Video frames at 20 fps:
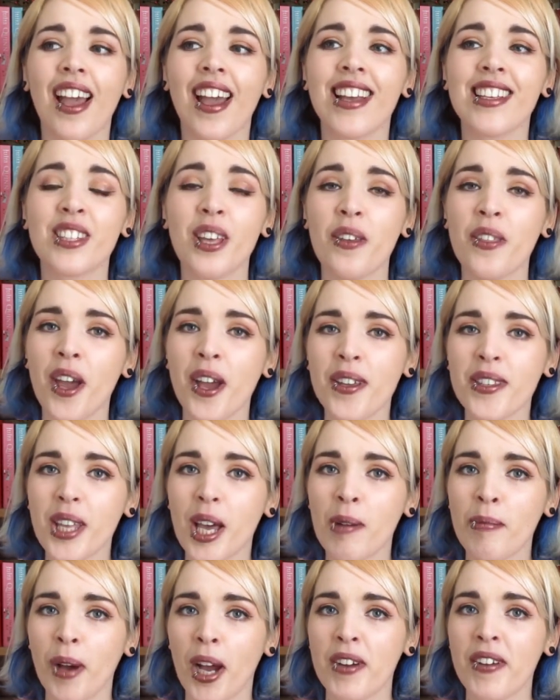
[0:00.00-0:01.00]
so those
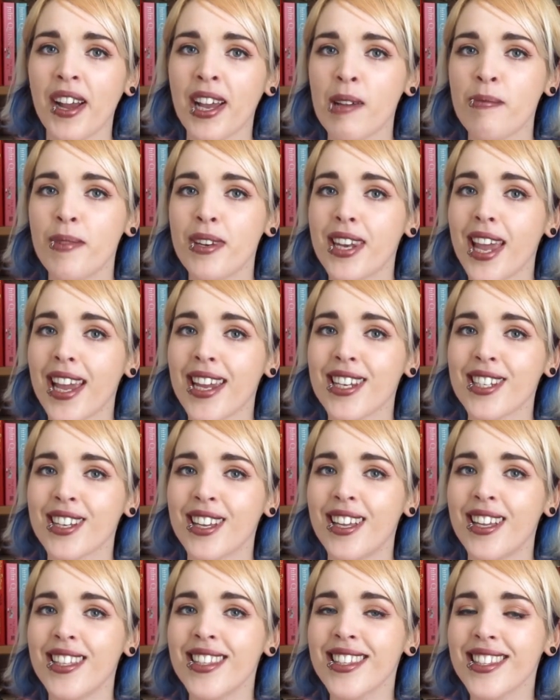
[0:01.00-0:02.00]
are my
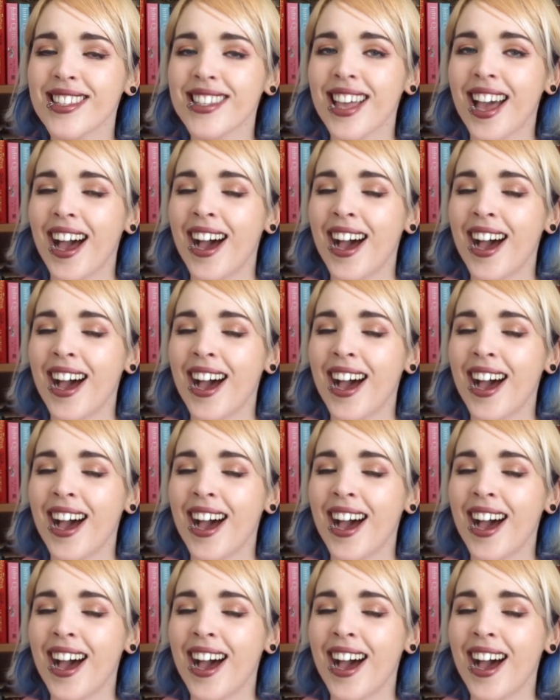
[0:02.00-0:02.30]
recommendations.